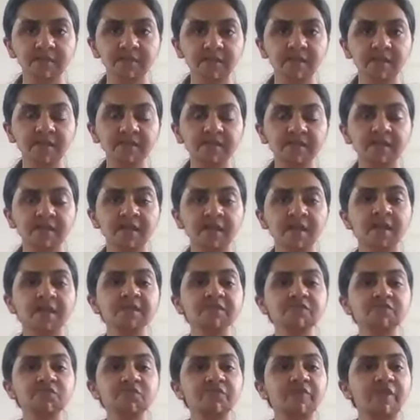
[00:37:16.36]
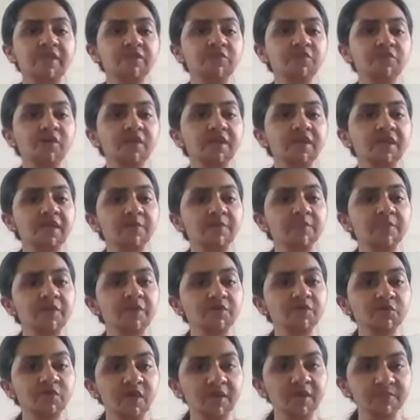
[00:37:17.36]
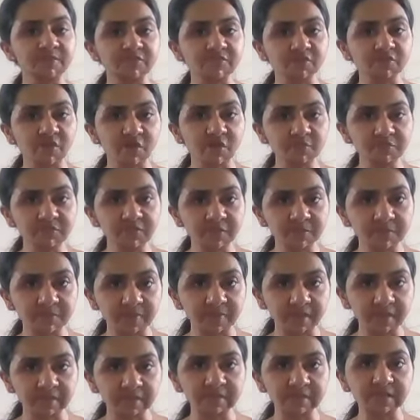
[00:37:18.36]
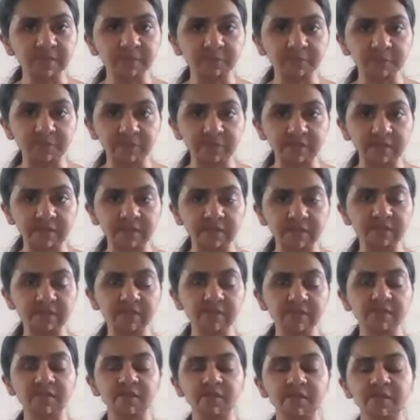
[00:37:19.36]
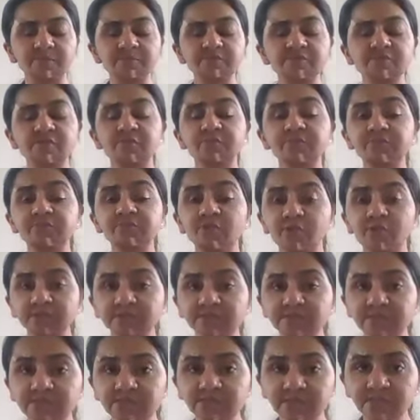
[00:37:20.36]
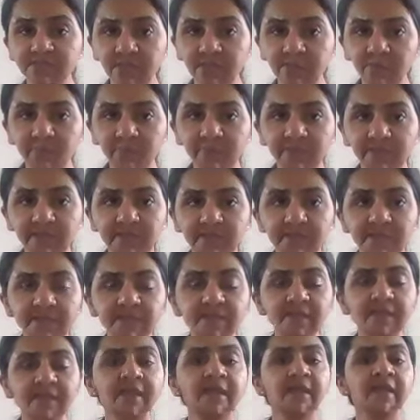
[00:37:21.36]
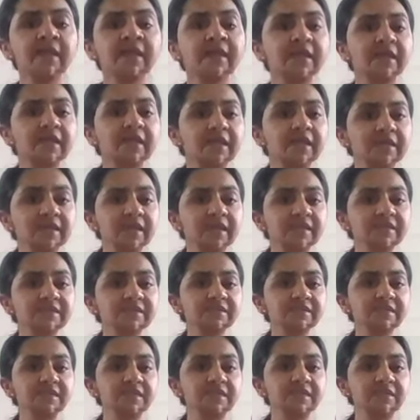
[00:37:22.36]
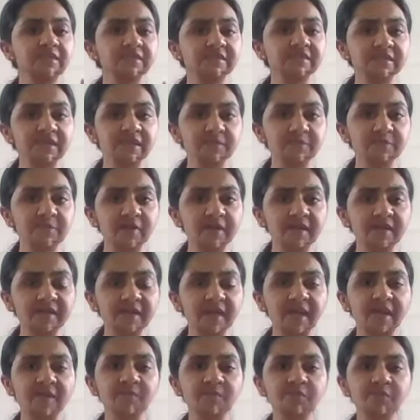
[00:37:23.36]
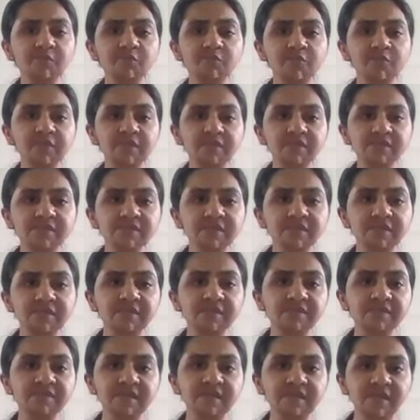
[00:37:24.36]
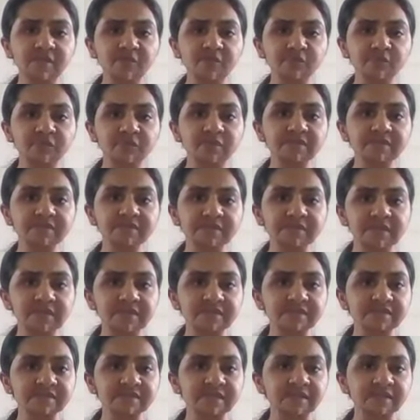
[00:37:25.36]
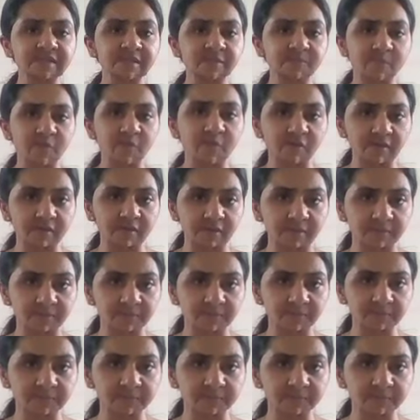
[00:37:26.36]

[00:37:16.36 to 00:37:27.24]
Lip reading: correct? So when you are able to absorb the breath completely, absorb the oxygen completely, it has reasonable time to reach each and every cells in the body,